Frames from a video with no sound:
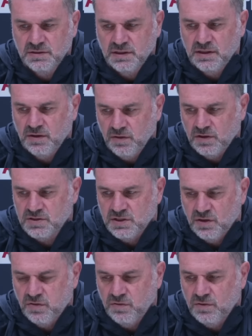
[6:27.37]
You know, like I
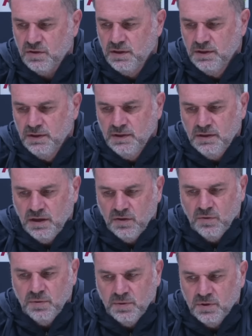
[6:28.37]
said, I thought I
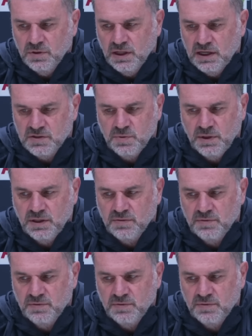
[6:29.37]
thought we were good last week.